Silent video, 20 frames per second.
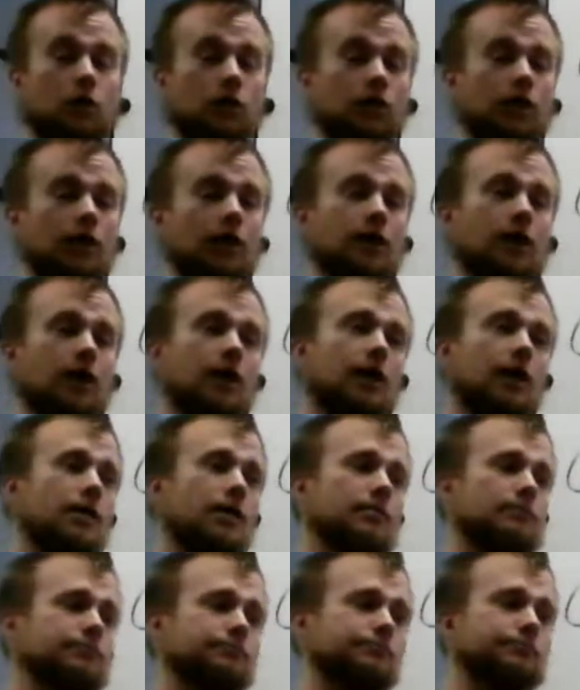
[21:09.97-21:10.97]
Or
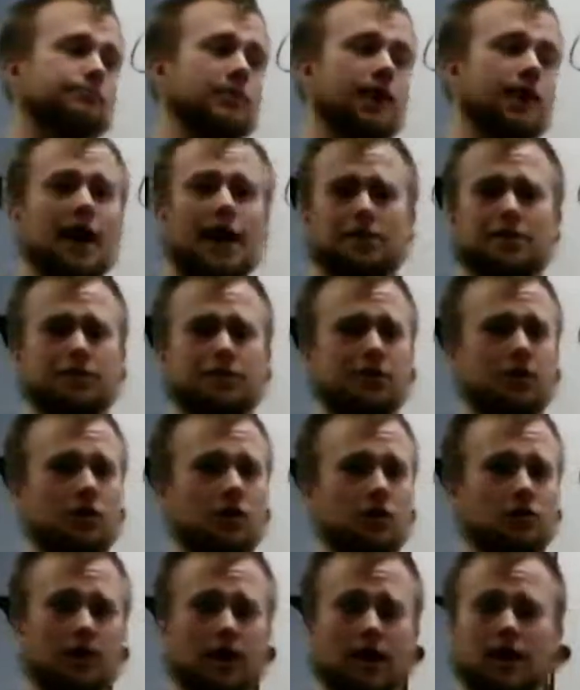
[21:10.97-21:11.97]
I don't
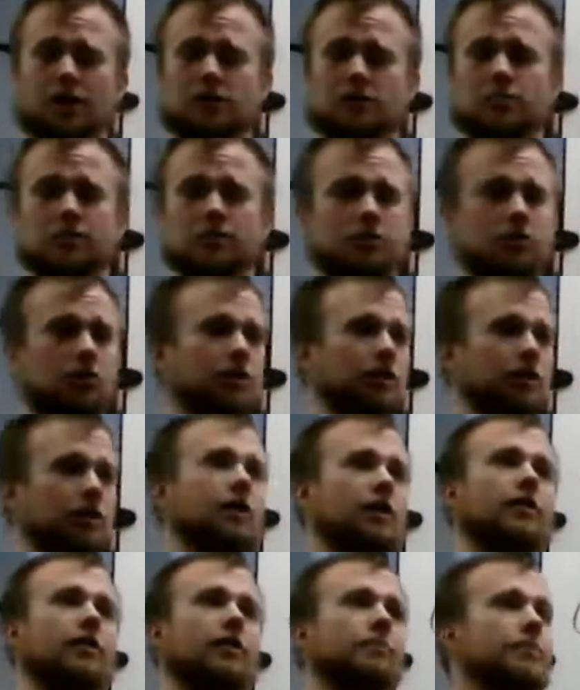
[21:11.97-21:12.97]
know, my husband's looking
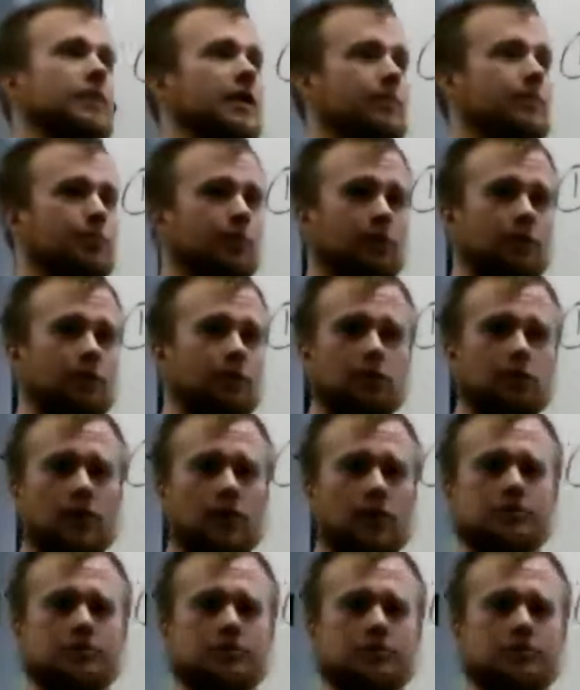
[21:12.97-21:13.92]
at other people, or I just